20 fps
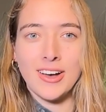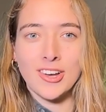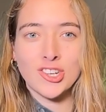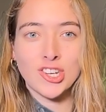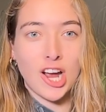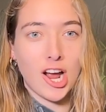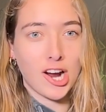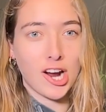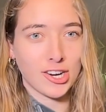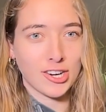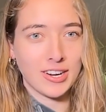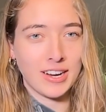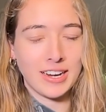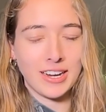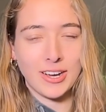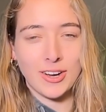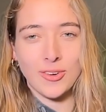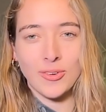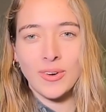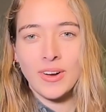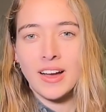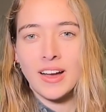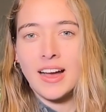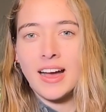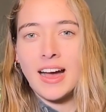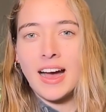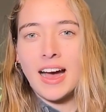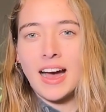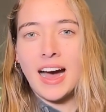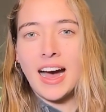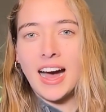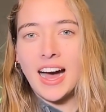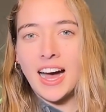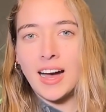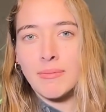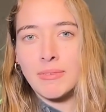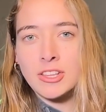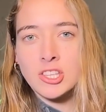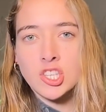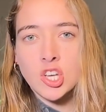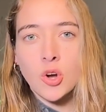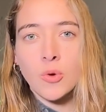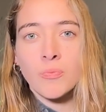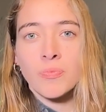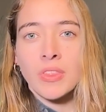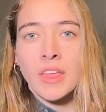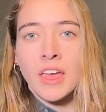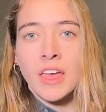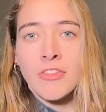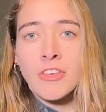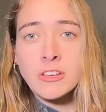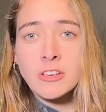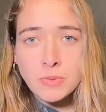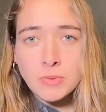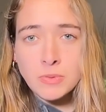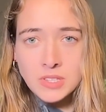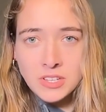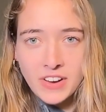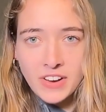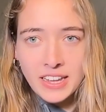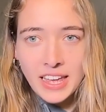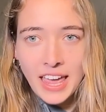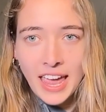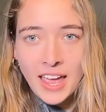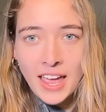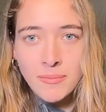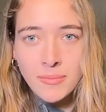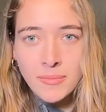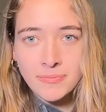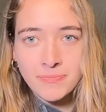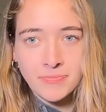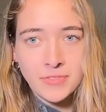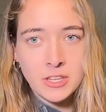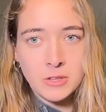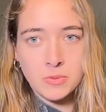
Shocker, I know. And so this was a fun game.